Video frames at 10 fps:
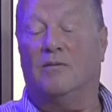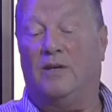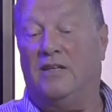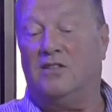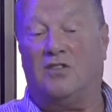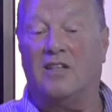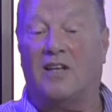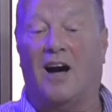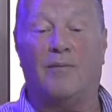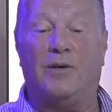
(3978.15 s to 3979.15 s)
And this did
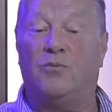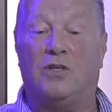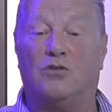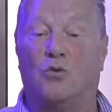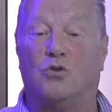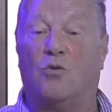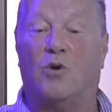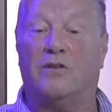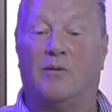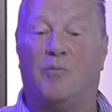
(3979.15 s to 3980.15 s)
happen in my social
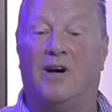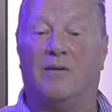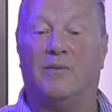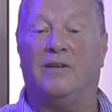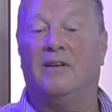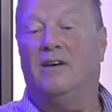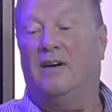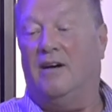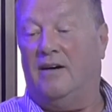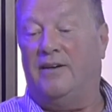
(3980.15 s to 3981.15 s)
work department
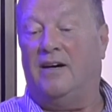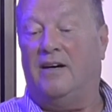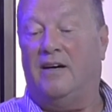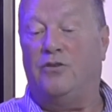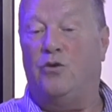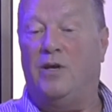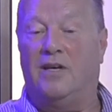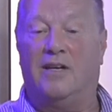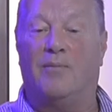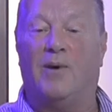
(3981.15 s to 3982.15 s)
and a new
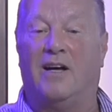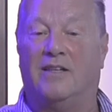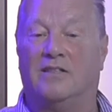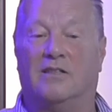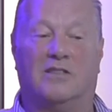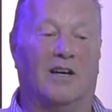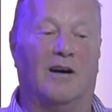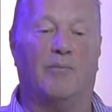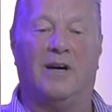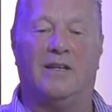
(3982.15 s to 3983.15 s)
area manager
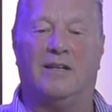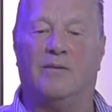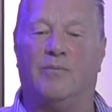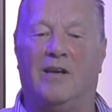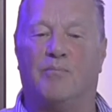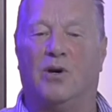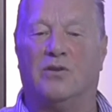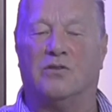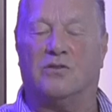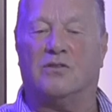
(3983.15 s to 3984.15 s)
chap by the name of Mike
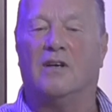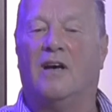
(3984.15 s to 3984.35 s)
Burns.